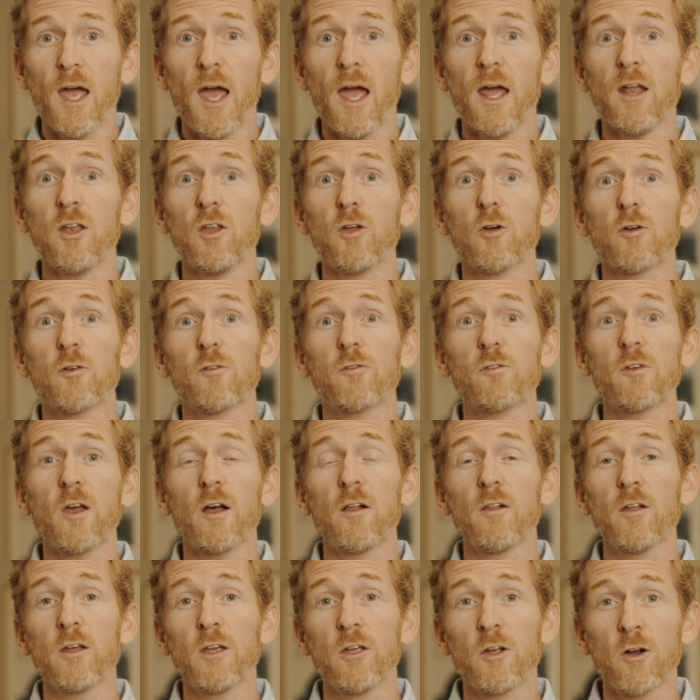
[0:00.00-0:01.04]
and you're
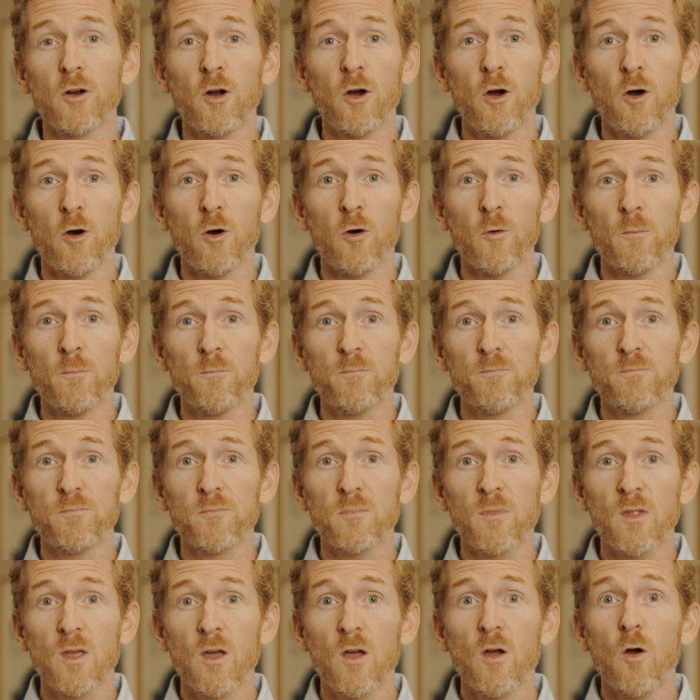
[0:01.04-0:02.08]
selling your home,
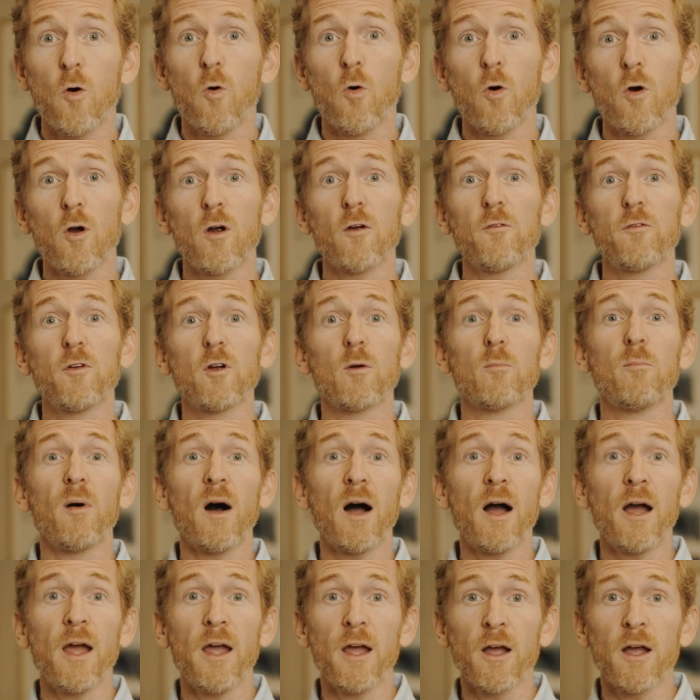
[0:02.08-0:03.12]
or if you're
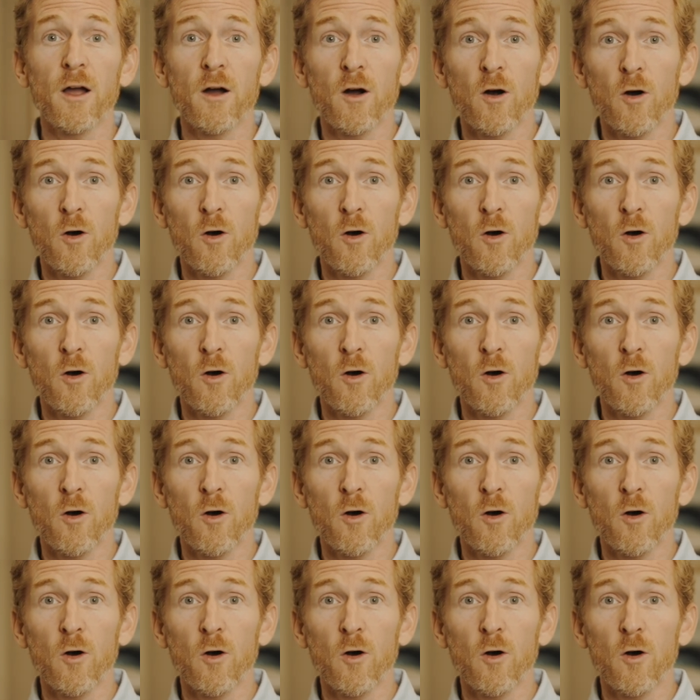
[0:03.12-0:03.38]
buying a